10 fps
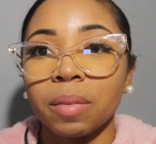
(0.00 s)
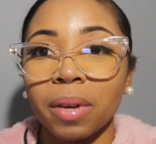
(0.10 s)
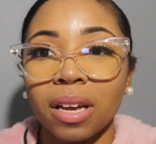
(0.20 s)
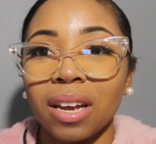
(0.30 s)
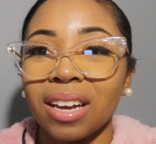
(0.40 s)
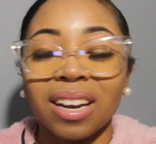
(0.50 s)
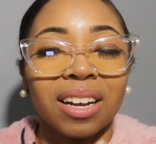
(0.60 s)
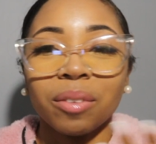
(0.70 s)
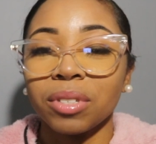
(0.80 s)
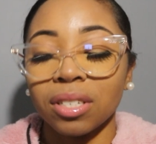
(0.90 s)
and
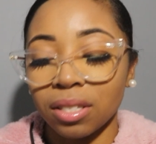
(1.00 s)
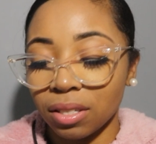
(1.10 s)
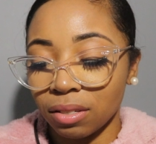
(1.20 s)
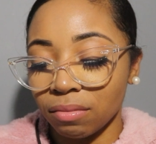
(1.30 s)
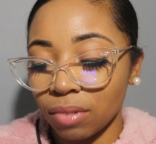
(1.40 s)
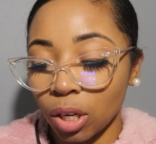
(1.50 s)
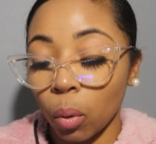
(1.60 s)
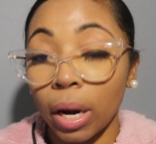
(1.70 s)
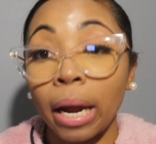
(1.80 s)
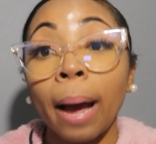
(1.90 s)
it was just
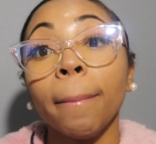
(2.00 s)
annoying.